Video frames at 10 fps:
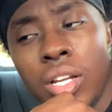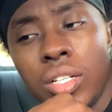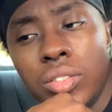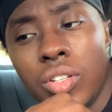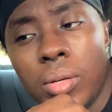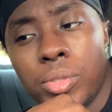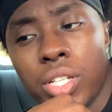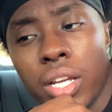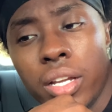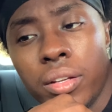you know what I'm
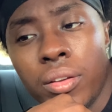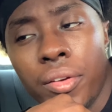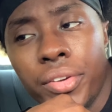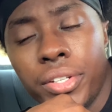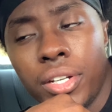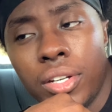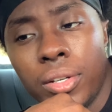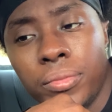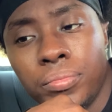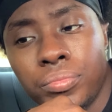saying?
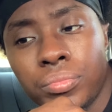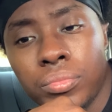Um,